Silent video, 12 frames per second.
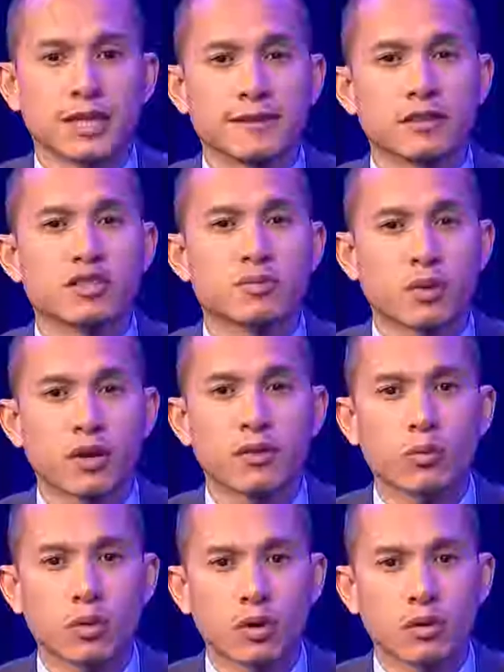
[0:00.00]
to spread the
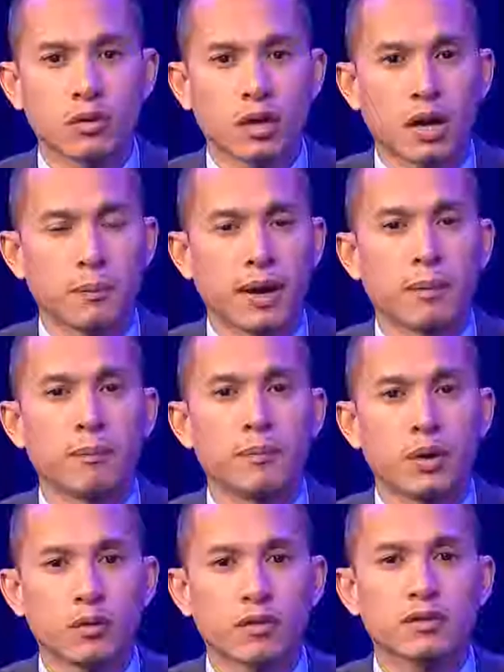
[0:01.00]
word about
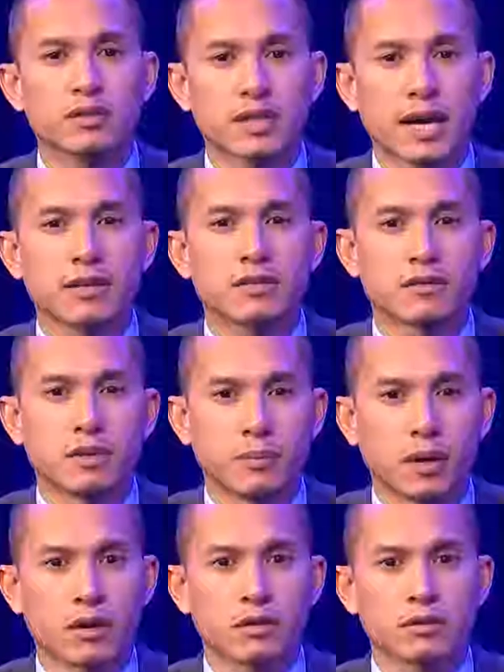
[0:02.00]
both sides of the
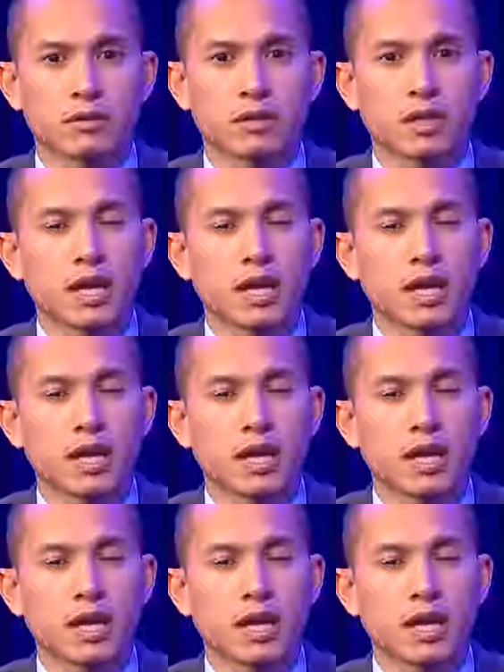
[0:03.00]
bars